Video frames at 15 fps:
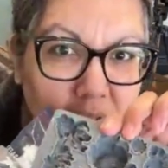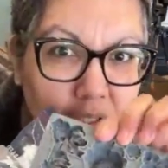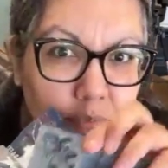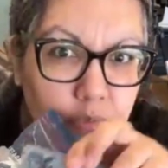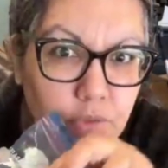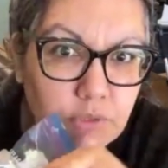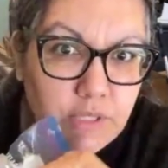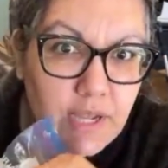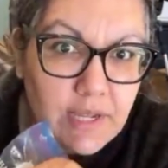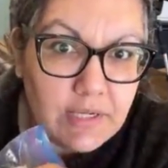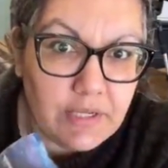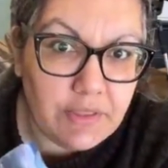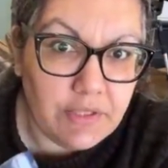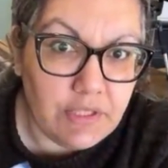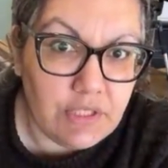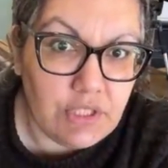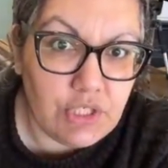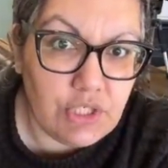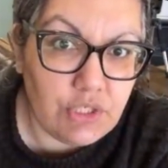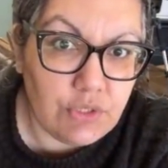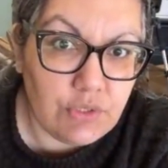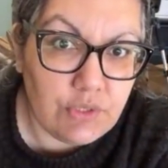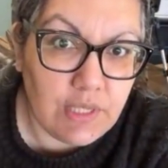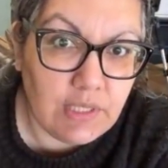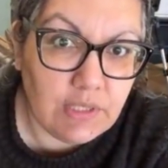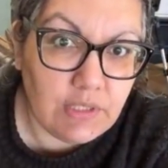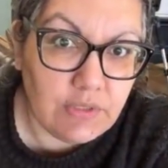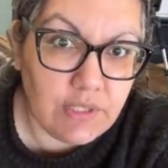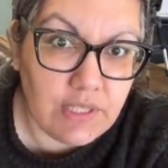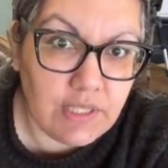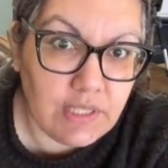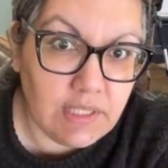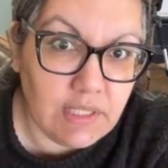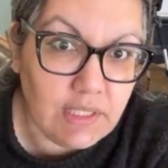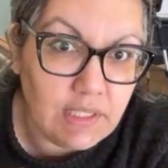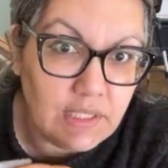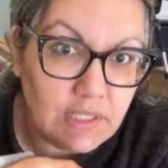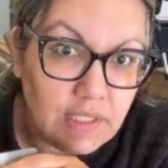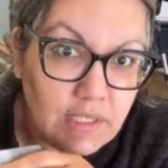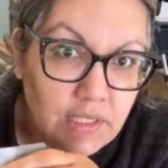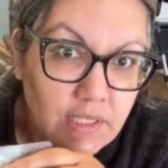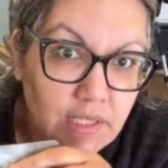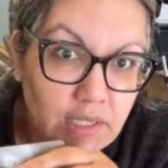label kind of thing too. Hello, Kitty.